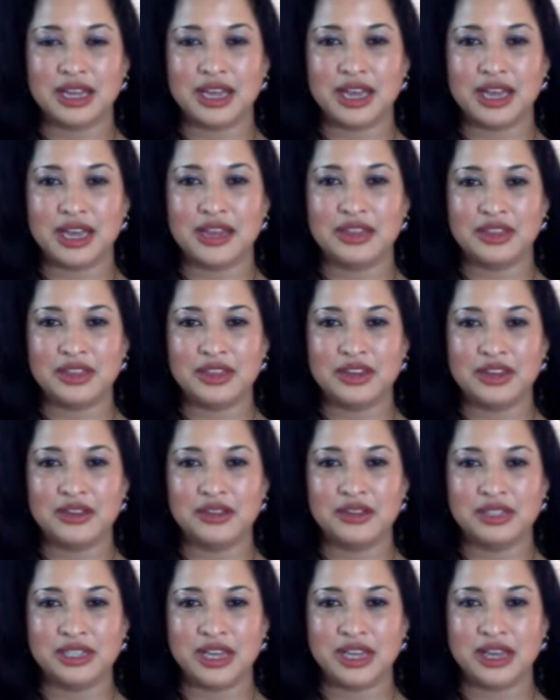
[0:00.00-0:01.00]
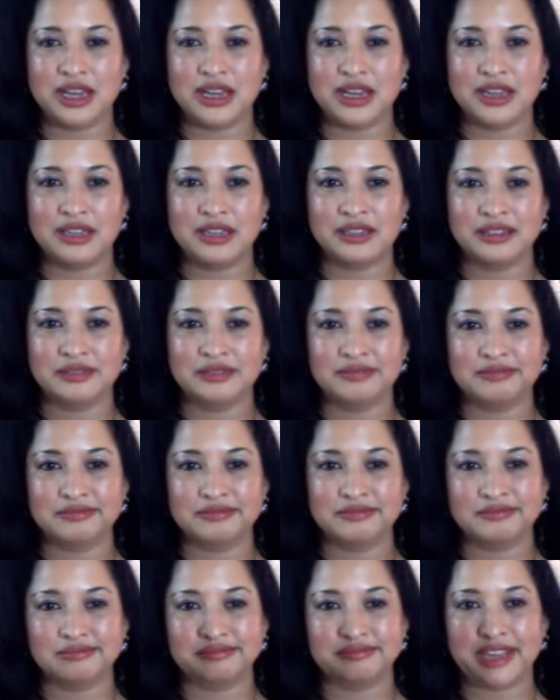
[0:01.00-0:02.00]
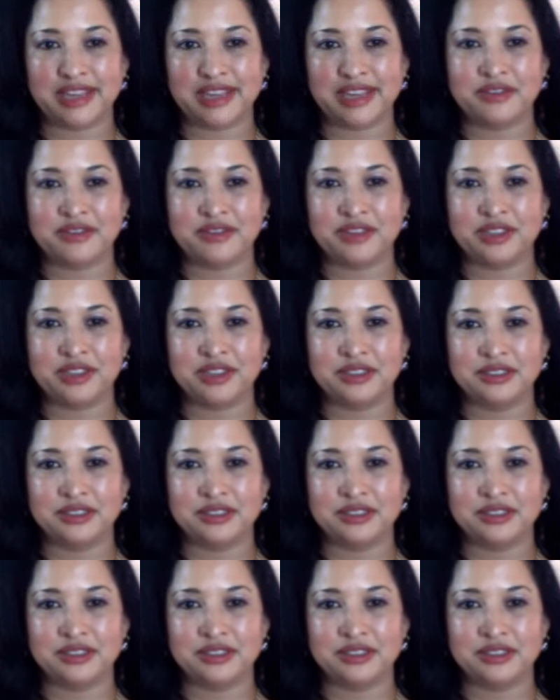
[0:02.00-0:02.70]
And then you say, F it.